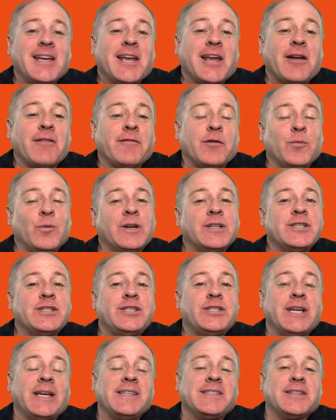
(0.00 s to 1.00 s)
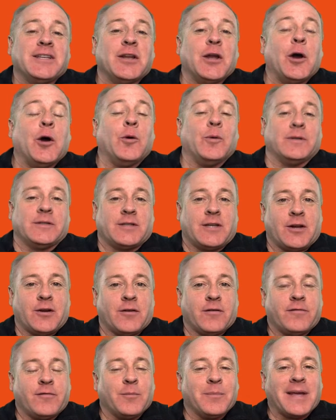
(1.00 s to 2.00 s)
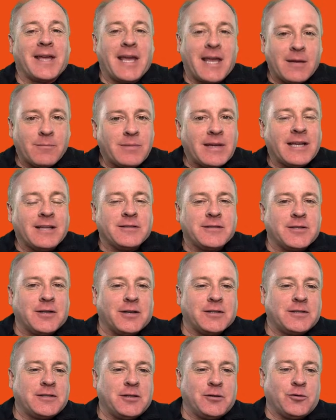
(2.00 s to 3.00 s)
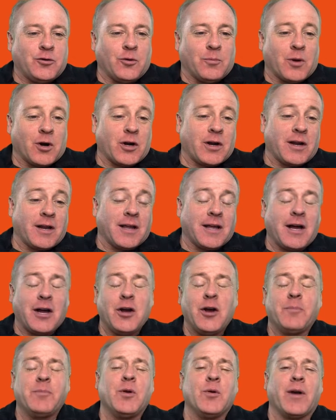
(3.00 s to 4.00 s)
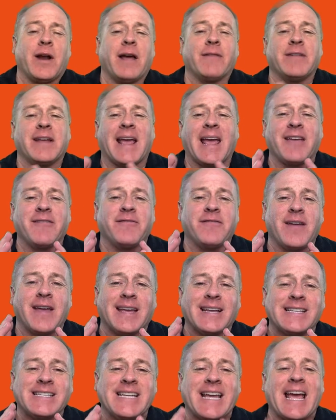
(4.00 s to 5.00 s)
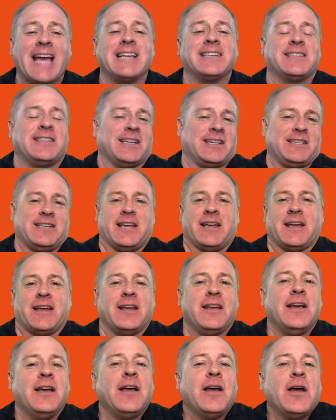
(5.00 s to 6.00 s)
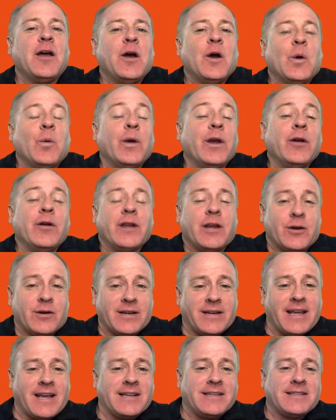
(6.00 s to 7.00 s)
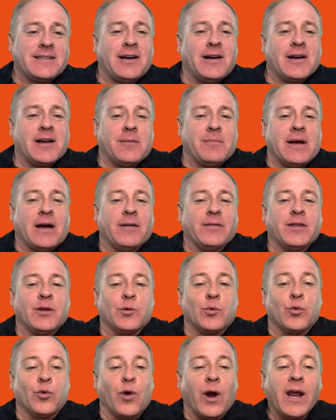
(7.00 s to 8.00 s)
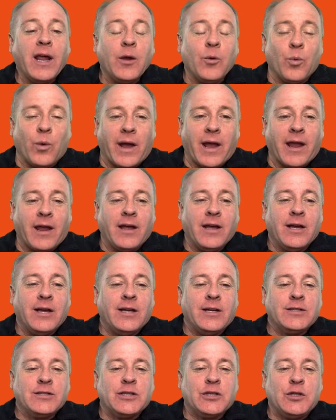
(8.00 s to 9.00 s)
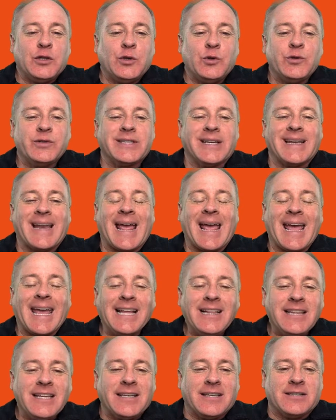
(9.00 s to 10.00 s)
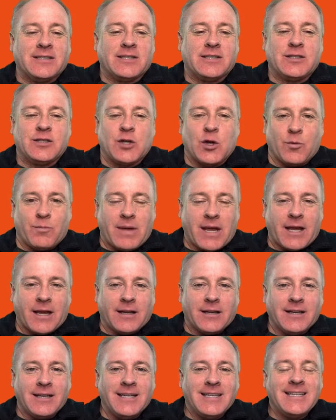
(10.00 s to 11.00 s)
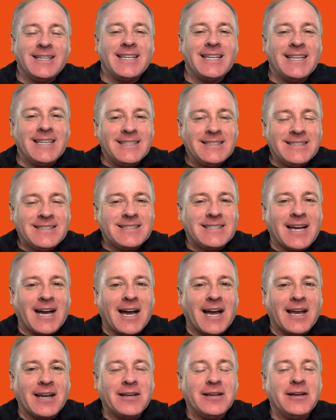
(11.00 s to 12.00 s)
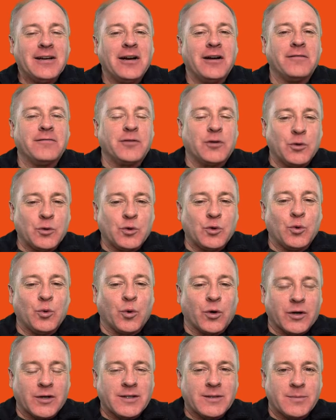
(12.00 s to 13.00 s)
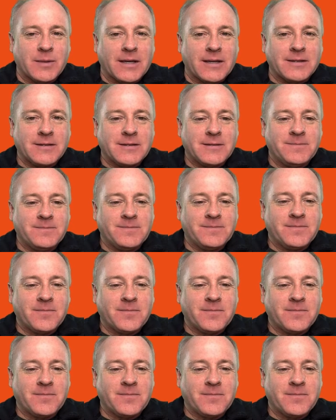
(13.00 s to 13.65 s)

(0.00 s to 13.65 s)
Hey everyone, Jason Owens here from Campaign Sauce Digital Marketing. I hope you are having a fantastic day. We are here today to talk about the right way to use an alias domain inside of Google Workspace.